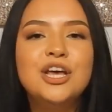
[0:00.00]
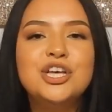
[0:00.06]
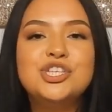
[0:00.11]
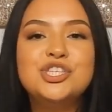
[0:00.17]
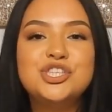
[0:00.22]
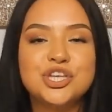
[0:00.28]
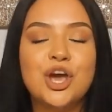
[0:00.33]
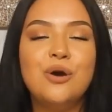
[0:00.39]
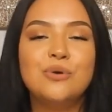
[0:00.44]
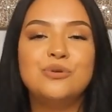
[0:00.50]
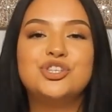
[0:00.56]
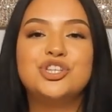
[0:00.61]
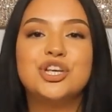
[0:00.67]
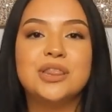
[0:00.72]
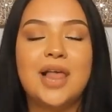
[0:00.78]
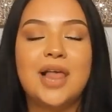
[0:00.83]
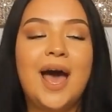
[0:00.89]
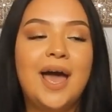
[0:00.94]
So
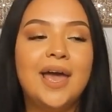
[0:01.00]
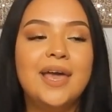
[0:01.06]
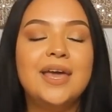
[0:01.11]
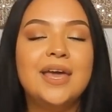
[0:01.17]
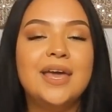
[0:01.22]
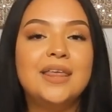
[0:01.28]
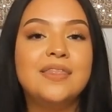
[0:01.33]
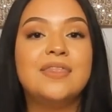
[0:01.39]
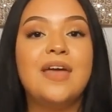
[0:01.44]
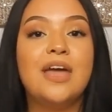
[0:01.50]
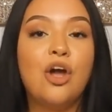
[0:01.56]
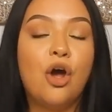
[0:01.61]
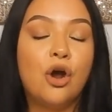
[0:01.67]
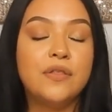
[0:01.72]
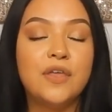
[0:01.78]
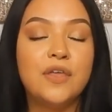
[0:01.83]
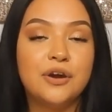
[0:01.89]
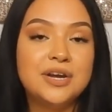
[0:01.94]
July,
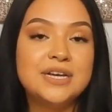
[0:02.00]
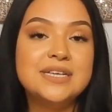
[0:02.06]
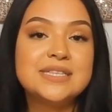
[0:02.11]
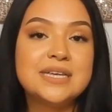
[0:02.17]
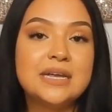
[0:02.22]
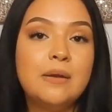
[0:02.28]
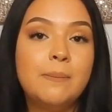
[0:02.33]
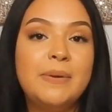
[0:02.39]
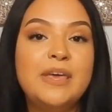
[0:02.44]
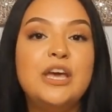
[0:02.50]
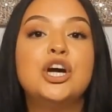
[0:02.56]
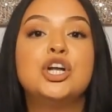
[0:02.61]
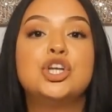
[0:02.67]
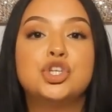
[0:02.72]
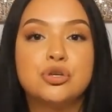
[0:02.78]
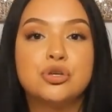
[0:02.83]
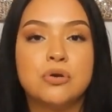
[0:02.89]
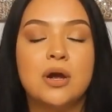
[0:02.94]
there is going to be a
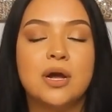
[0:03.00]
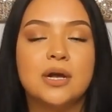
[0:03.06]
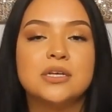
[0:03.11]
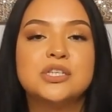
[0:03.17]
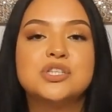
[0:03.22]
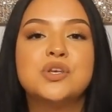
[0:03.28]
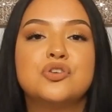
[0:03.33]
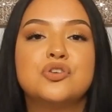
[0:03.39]
trunk.